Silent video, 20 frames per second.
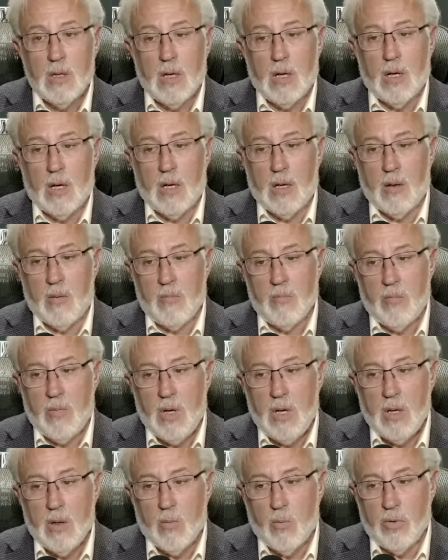Um,
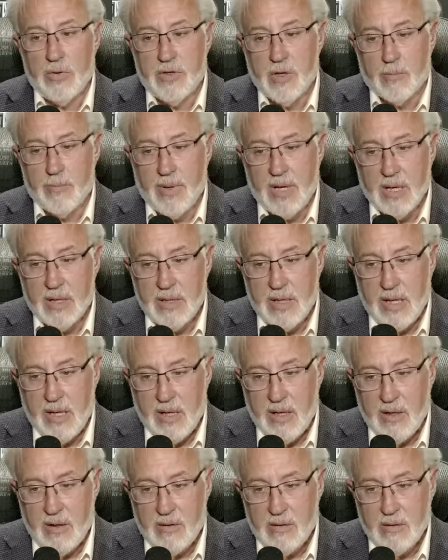would there be a
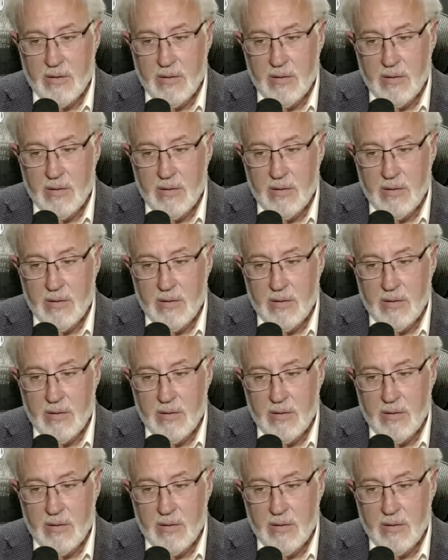need?